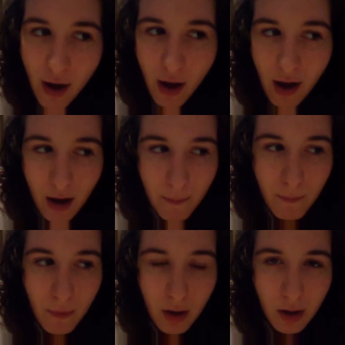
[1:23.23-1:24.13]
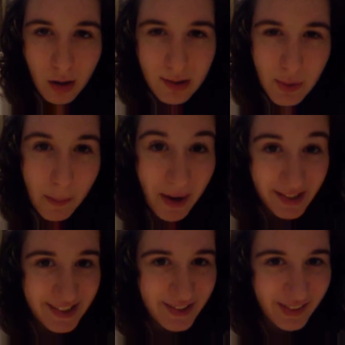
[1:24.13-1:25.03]
So I
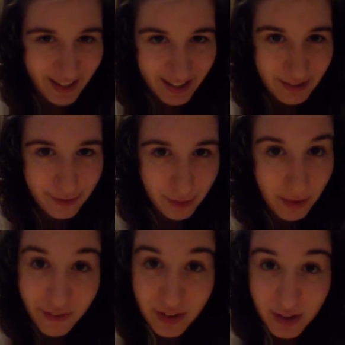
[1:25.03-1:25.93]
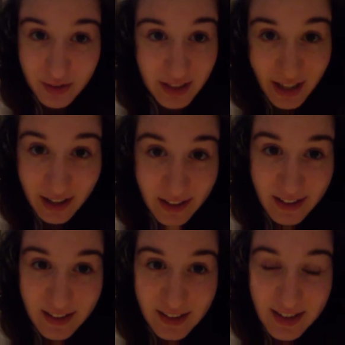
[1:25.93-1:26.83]
might do that for my video today
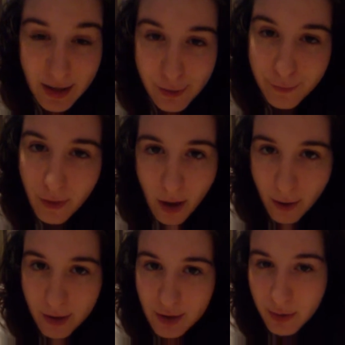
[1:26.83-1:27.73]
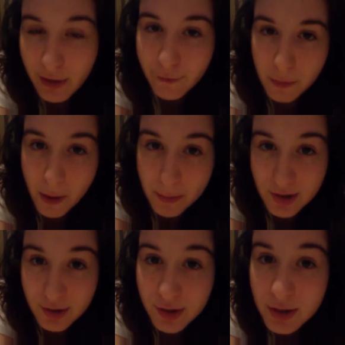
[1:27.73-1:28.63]
instead of doing it for my
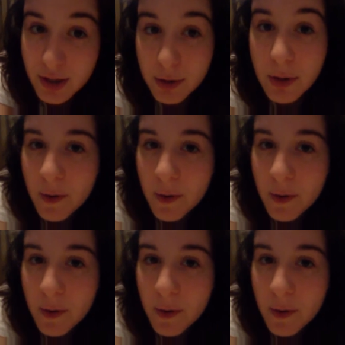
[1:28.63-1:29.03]
personal YouTube,